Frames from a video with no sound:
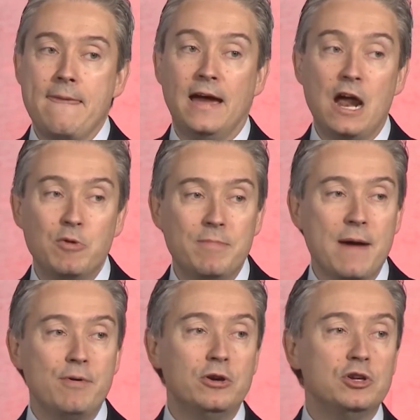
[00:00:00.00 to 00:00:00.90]
And I
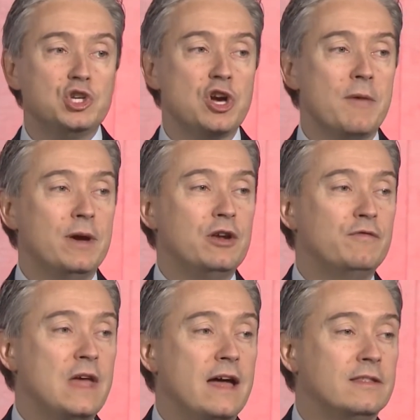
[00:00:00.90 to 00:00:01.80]
remember the chairman
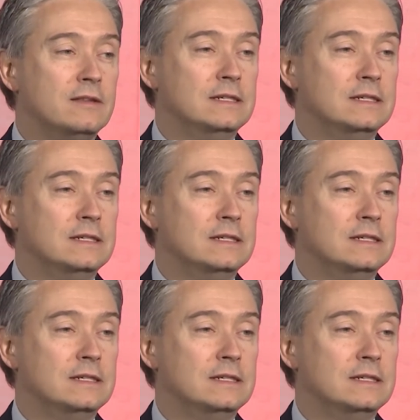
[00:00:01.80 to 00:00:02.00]
of that